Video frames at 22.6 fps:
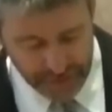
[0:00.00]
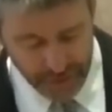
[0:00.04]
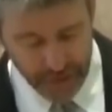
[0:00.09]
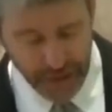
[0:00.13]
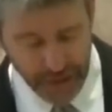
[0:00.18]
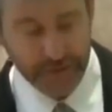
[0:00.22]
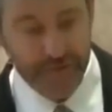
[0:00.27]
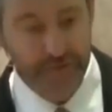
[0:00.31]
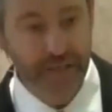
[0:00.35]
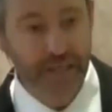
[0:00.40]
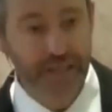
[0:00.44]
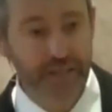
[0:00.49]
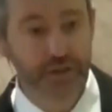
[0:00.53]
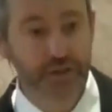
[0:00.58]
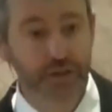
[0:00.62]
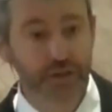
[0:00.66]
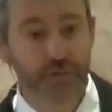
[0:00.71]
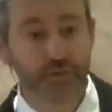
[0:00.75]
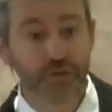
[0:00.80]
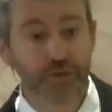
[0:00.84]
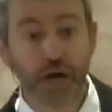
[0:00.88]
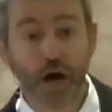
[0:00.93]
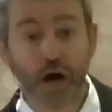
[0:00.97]
Just as
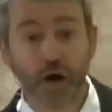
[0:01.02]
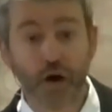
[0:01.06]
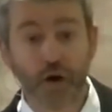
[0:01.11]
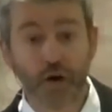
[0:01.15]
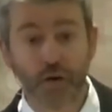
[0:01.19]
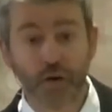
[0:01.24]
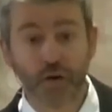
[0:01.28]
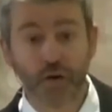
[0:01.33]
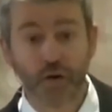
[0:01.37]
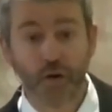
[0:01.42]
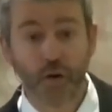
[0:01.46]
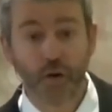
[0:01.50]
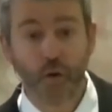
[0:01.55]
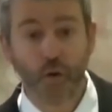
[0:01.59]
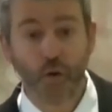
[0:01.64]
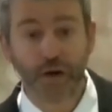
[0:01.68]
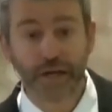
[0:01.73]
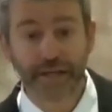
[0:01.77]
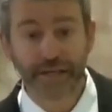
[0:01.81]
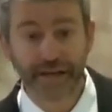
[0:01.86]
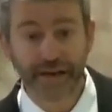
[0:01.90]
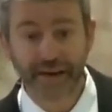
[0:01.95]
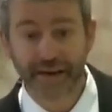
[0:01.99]
you know,
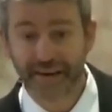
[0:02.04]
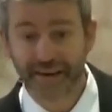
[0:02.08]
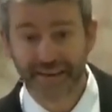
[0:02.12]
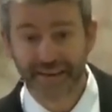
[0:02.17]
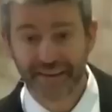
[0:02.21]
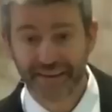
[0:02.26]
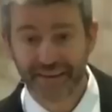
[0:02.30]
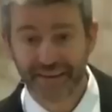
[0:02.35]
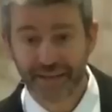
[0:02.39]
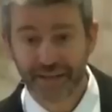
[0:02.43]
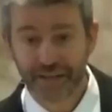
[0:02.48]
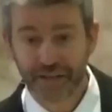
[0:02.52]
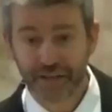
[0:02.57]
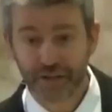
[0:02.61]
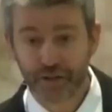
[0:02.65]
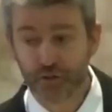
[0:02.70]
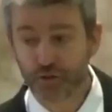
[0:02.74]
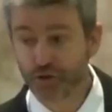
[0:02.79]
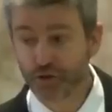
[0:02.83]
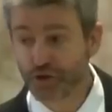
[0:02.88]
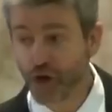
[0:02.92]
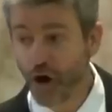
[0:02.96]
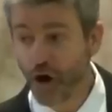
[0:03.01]
oida, you
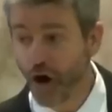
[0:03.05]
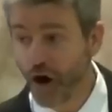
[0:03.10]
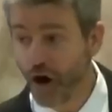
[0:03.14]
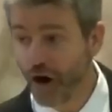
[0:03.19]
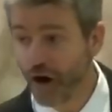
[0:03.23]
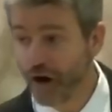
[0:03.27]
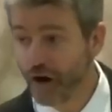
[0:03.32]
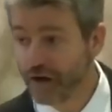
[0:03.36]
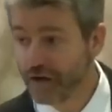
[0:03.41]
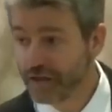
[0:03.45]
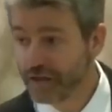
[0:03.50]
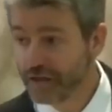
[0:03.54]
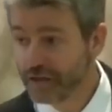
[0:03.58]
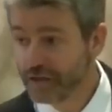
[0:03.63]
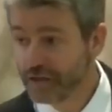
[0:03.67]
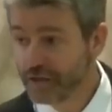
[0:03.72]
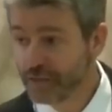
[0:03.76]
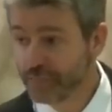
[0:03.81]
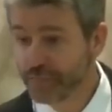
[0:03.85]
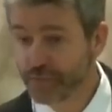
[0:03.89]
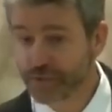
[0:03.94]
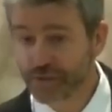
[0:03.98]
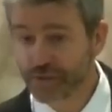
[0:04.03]
saw, you